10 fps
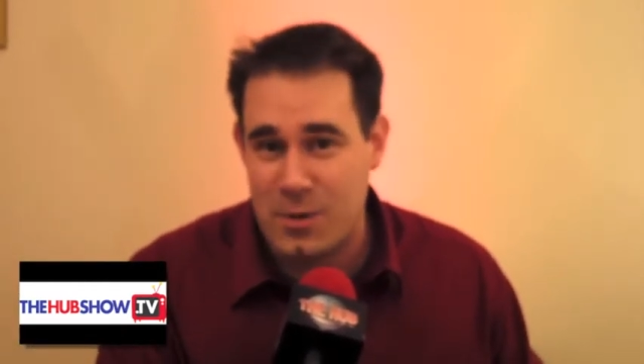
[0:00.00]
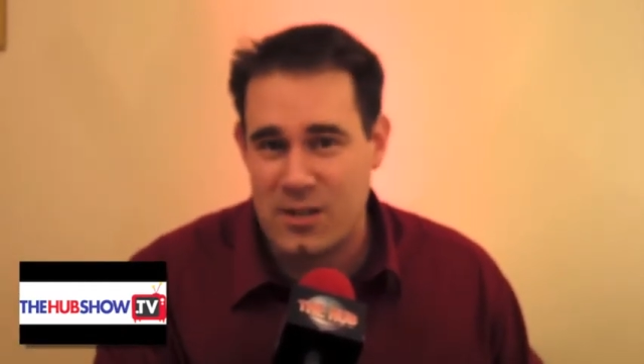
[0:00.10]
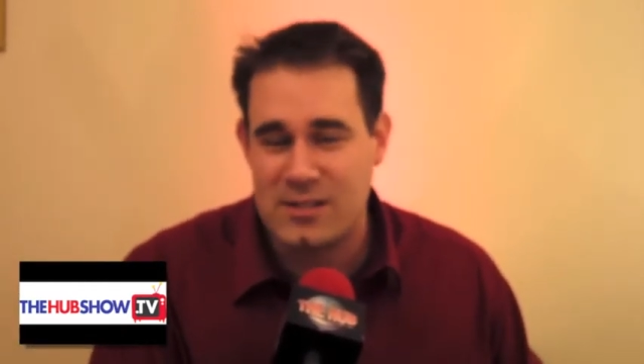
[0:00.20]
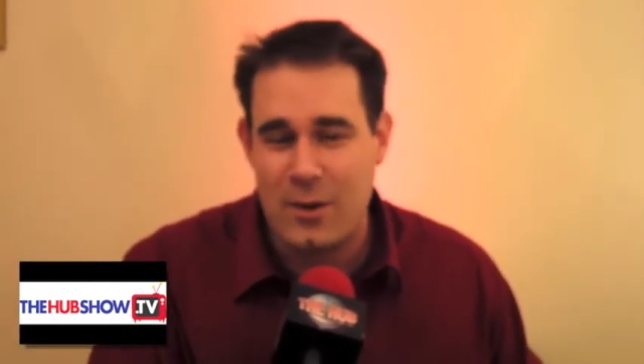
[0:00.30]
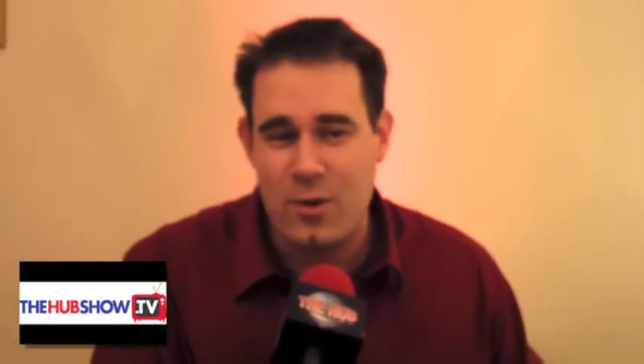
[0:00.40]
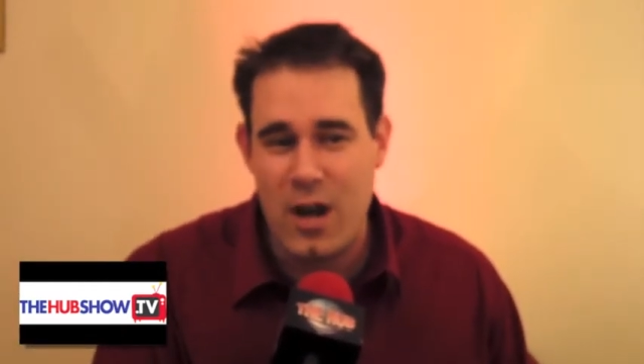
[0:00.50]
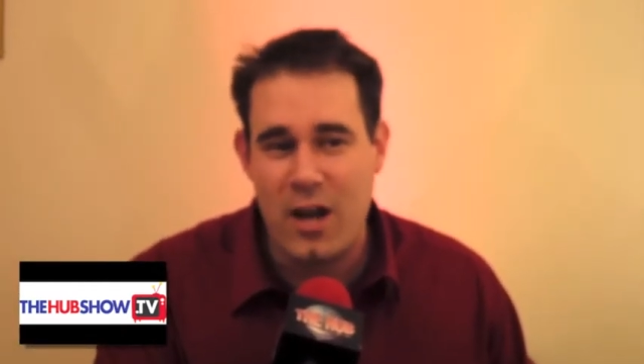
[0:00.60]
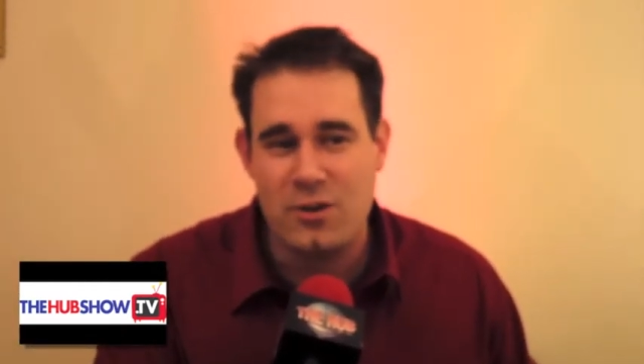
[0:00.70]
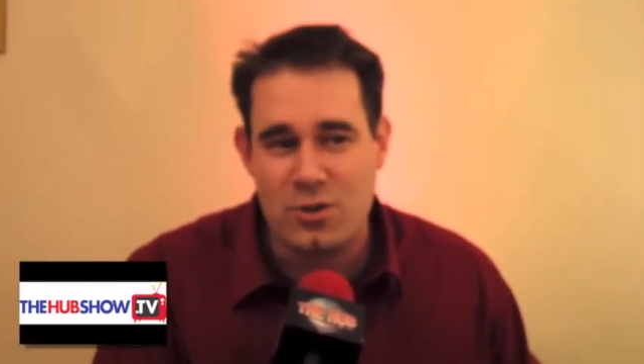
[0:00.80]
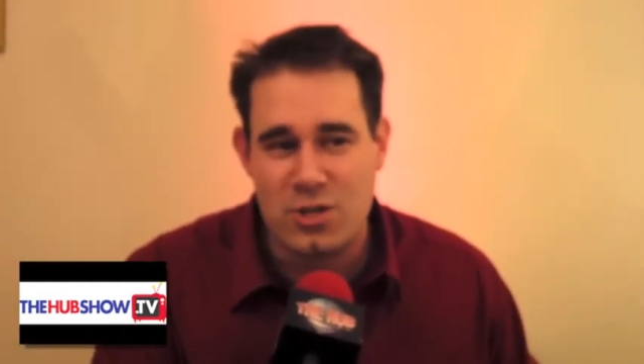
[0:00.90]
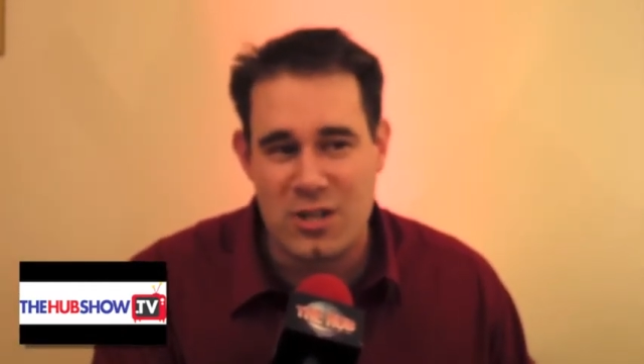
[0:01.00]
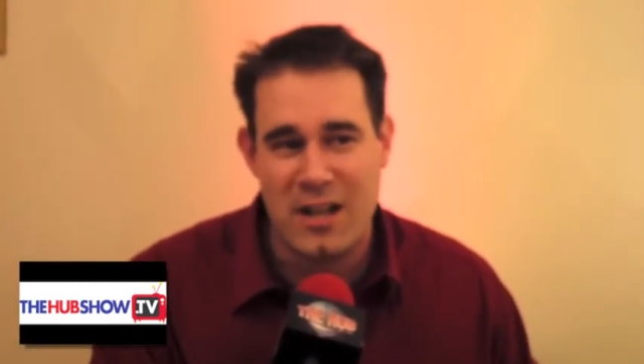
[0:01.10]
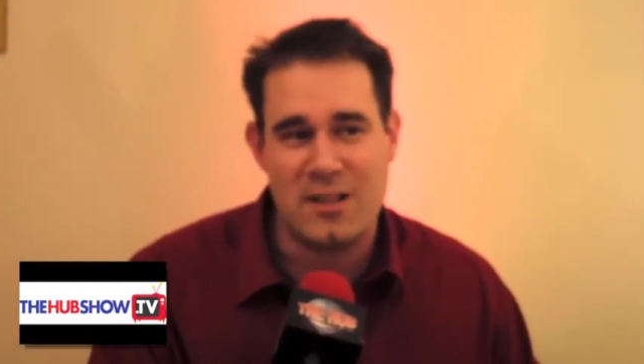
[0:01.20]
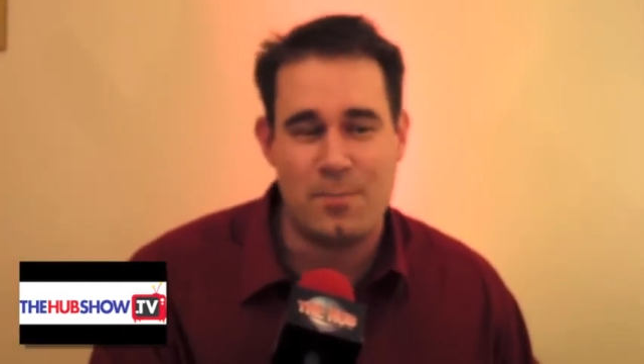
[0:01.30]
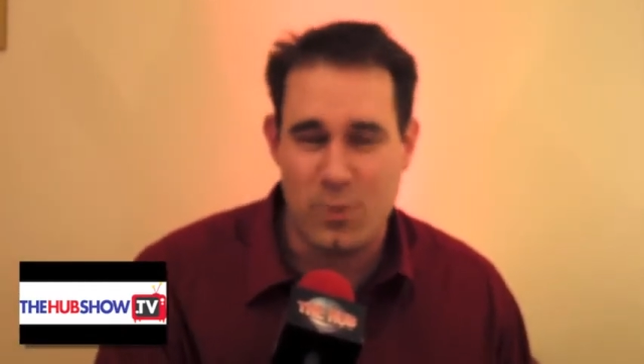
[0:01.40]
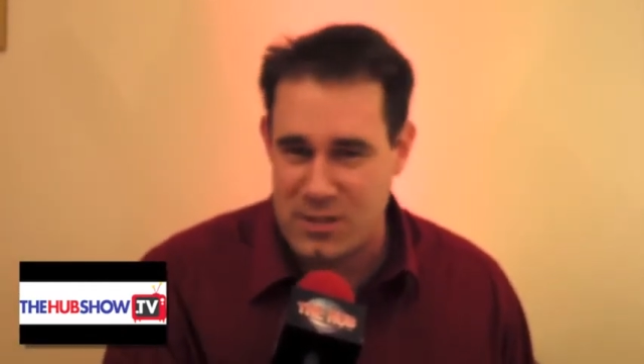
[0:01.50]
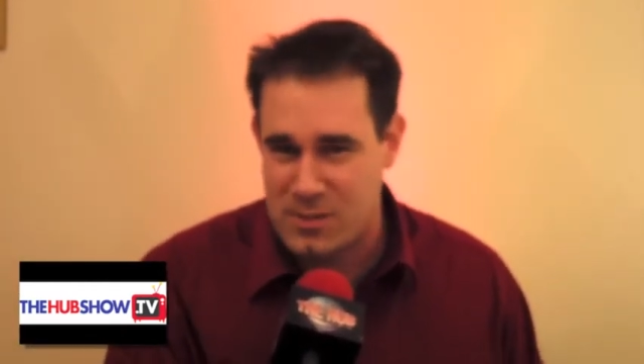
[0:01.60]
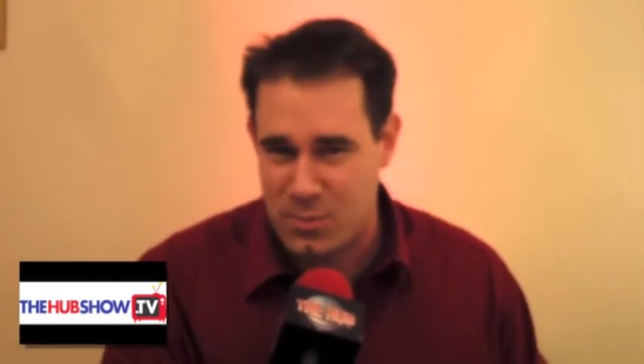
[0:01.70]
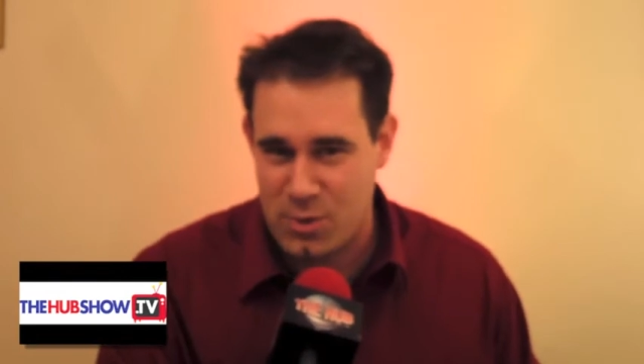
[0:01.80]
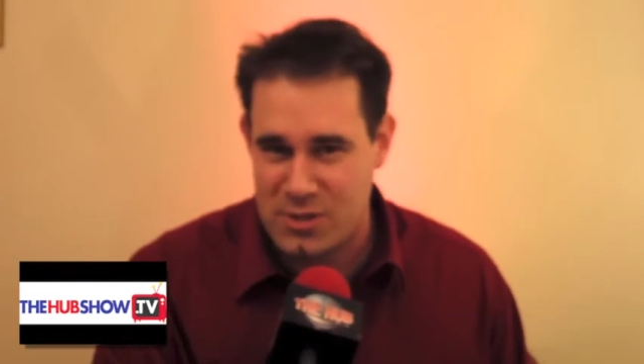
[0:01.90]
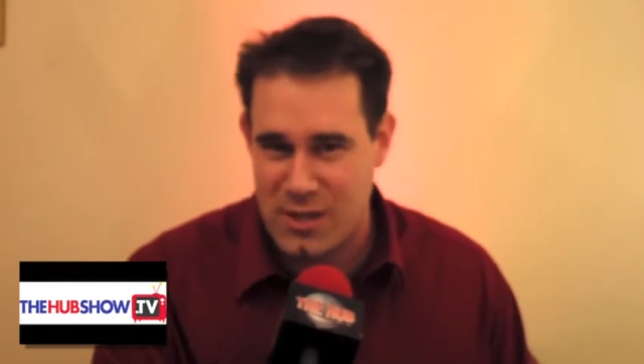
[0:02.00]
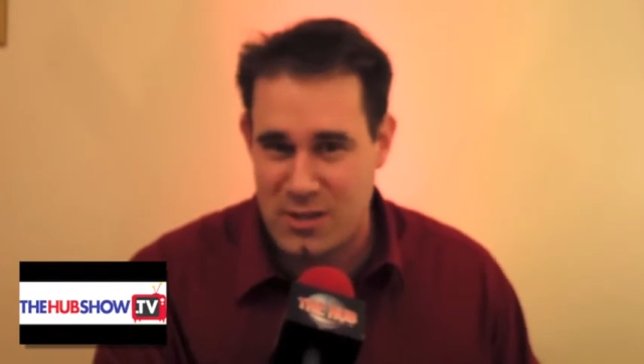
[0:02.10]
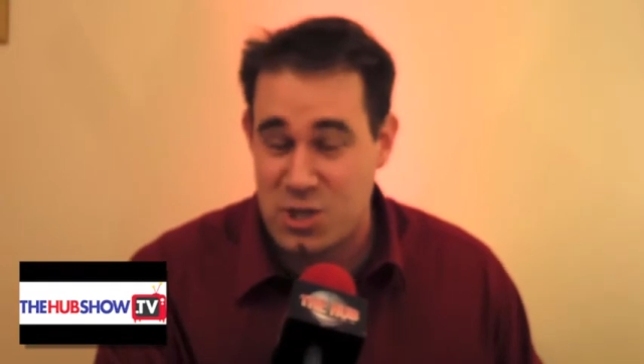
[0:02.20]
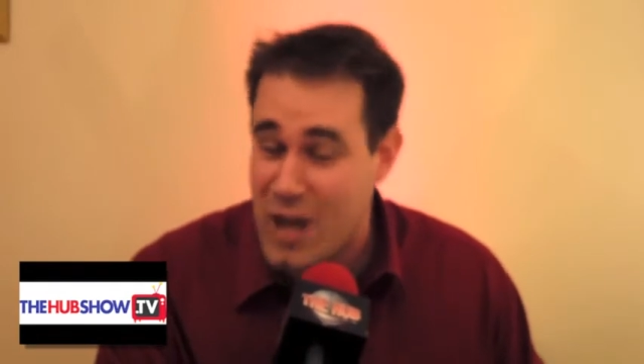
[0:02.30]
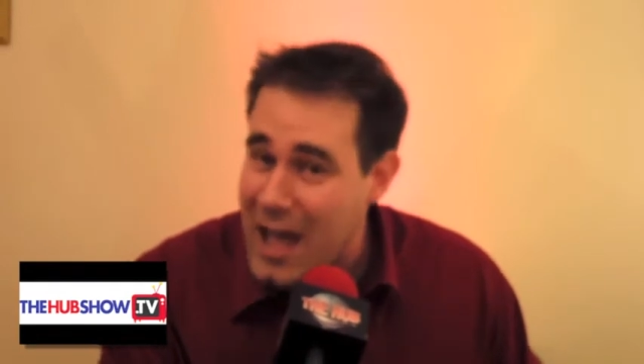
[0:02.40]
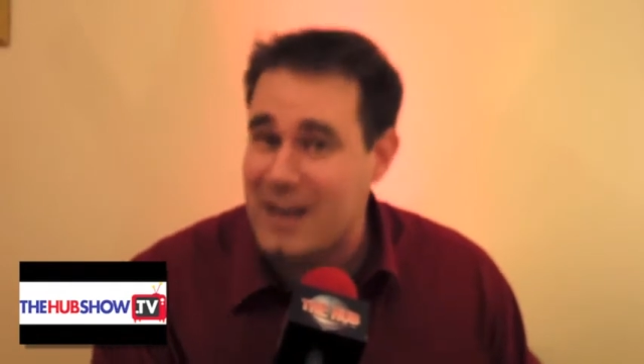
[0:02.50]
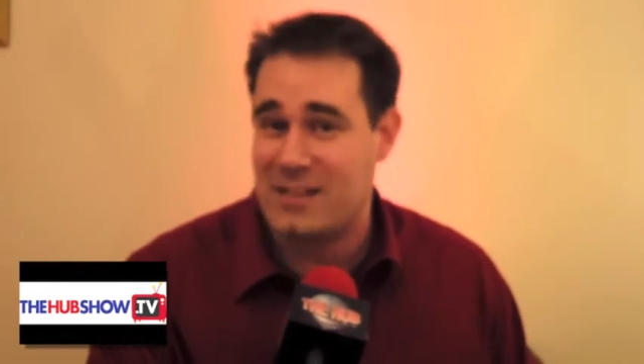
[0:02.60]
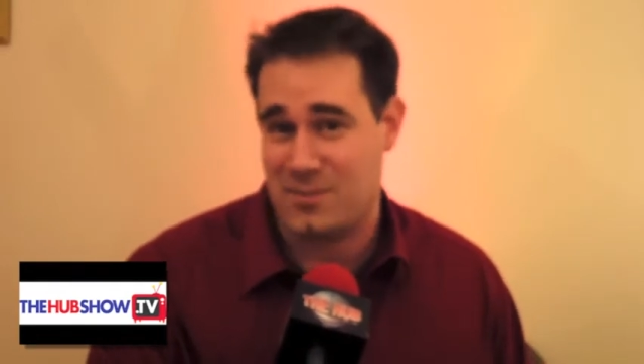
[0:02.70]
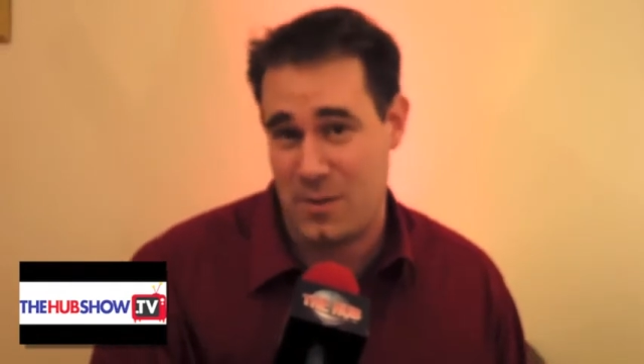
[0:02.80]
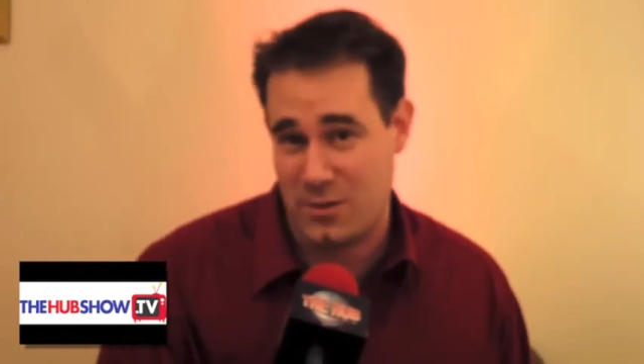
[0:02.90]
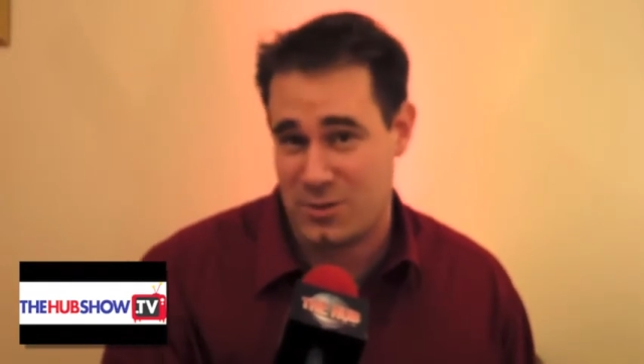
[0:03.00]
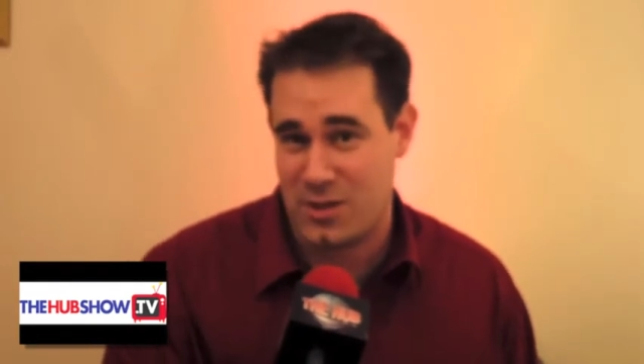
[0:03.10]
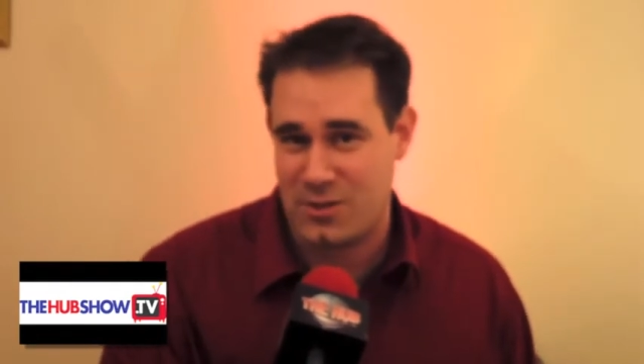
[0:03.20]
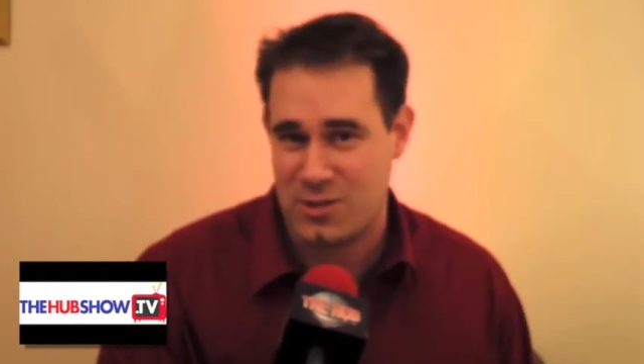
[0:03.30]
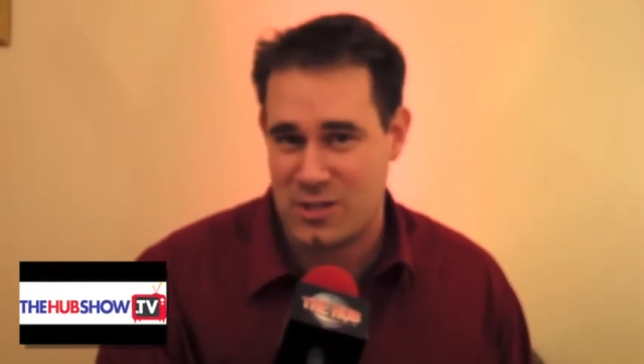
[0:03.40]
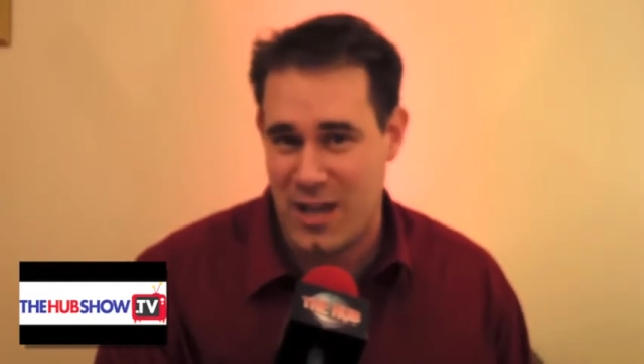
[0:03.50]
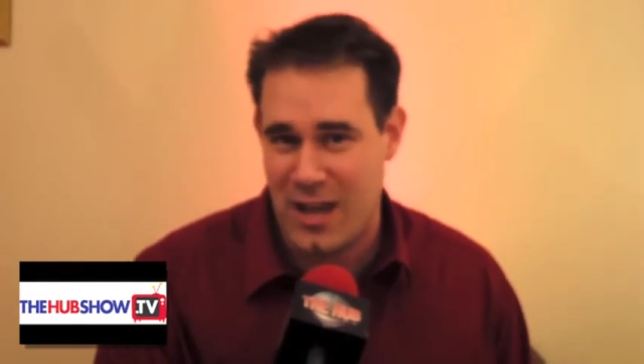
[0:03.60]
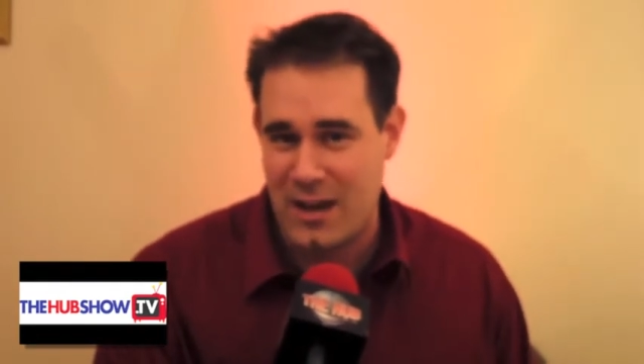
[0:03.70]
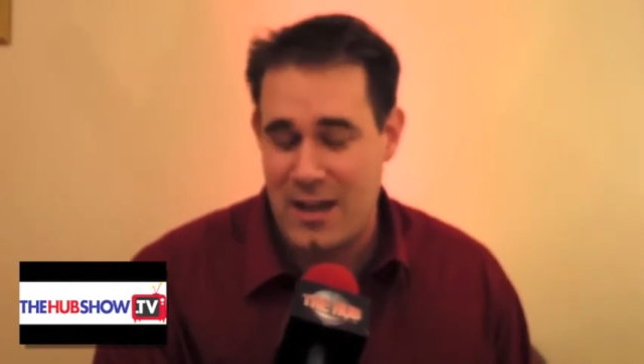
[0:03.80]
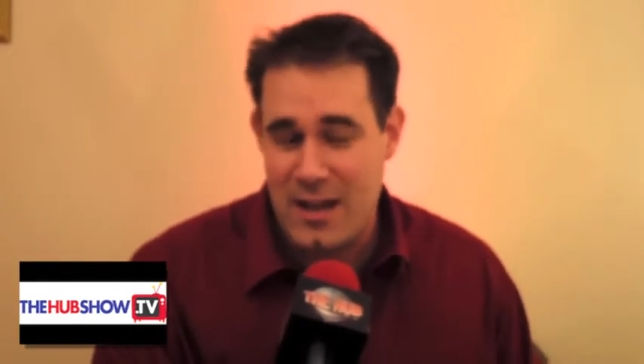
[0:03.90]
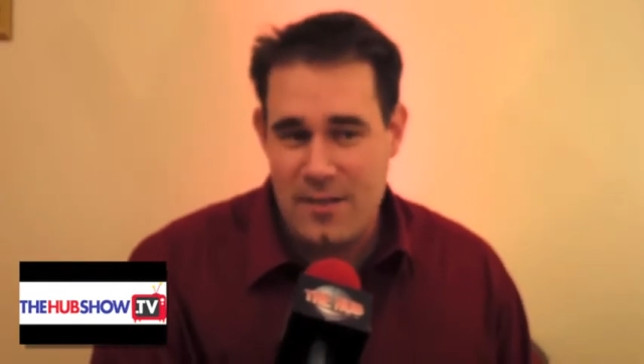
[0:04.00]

because they would understand the principles that Chinese mothers understand